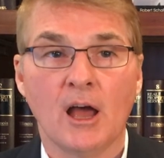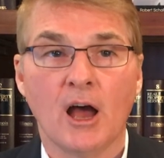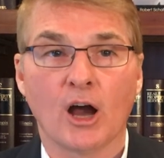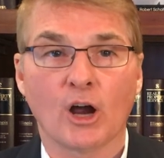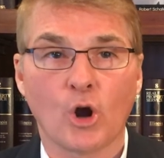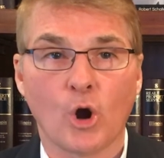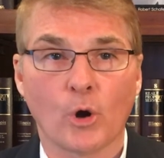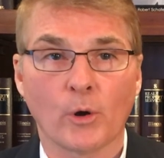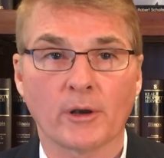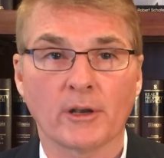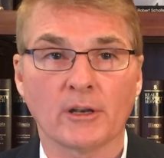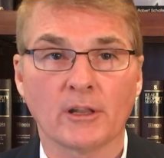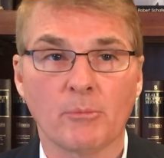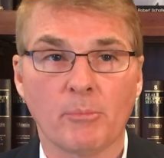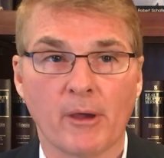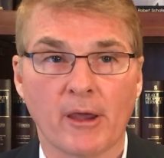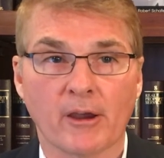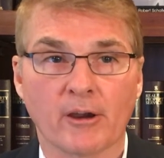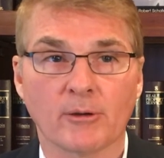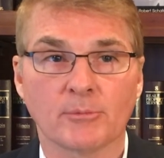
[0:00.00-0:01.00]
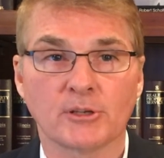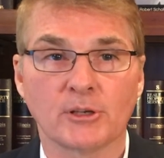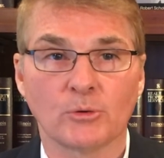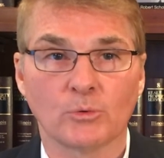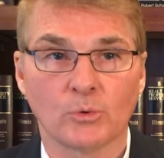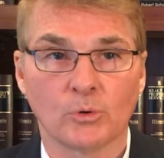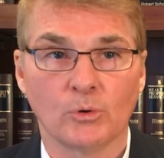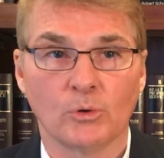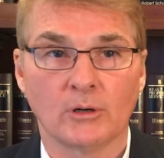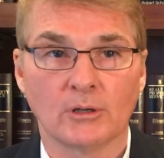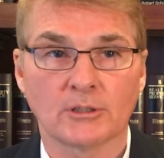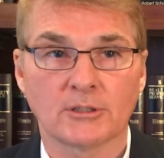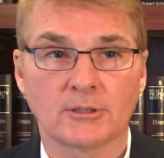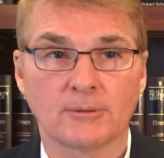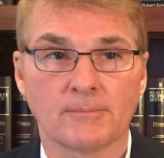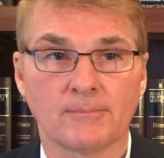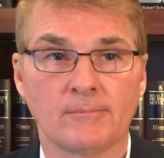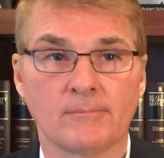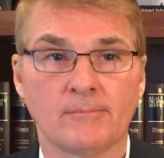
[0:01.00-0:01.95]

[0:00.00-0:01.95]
according to the bankruptcy rules.